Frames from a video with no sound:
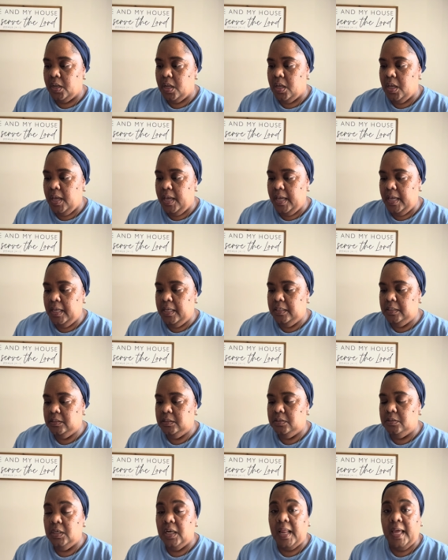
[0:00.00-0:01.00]

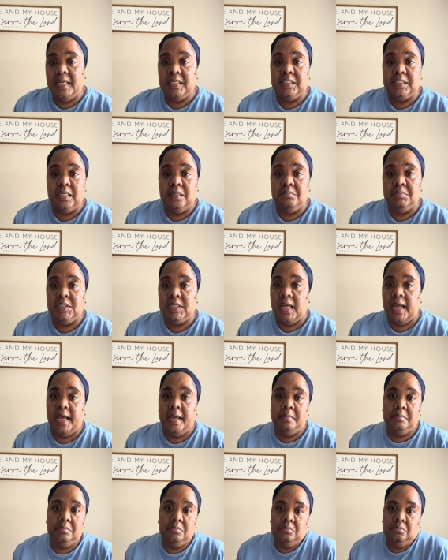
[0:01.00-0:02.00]
And like
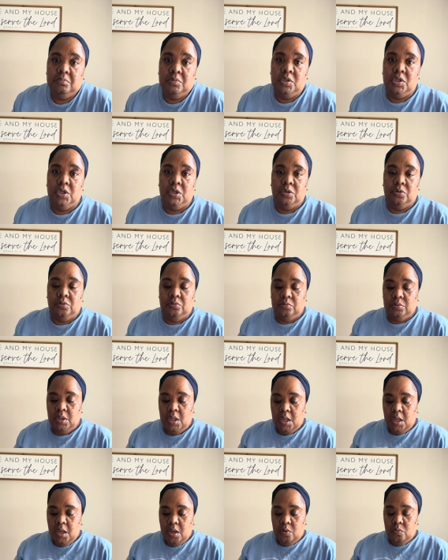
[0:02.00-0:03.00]
sometimes, you know,
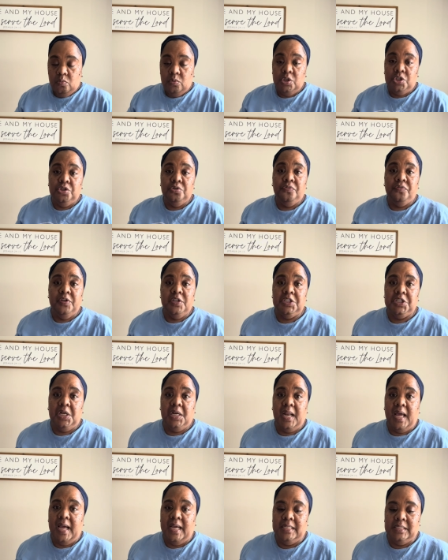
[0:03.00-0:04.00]
what you
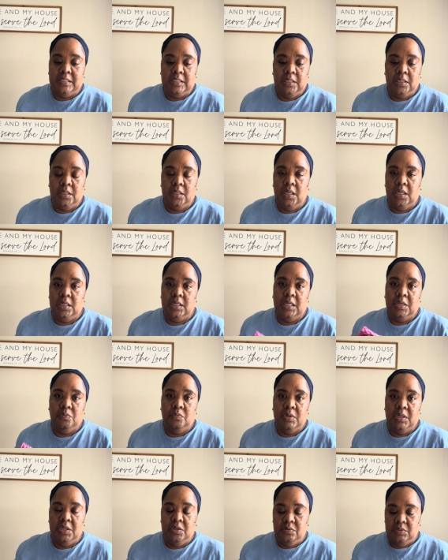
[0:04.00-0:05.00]
visualize and then
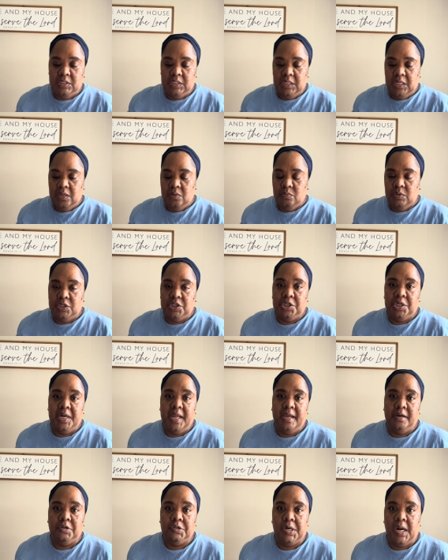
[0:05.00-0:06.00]
when you see it with your
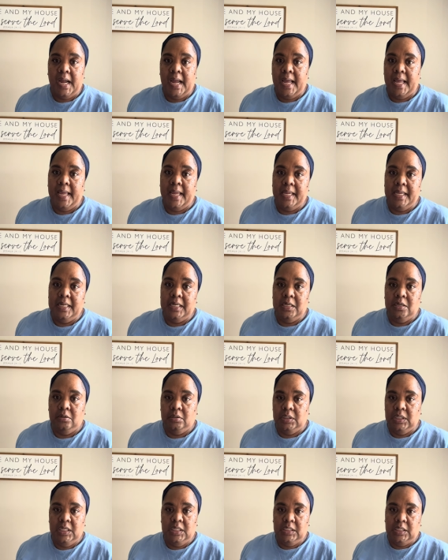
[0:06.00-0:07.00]
natural eye,
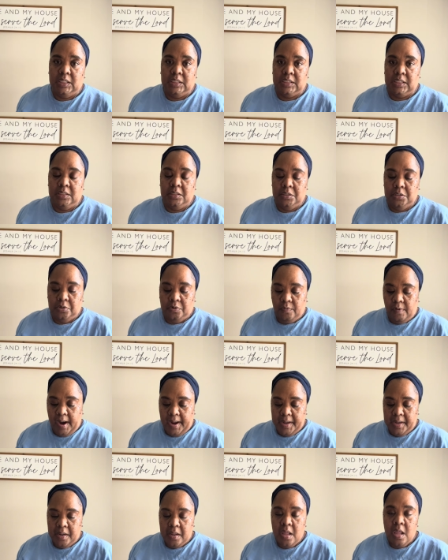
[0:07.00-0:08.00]
it doesn't look right.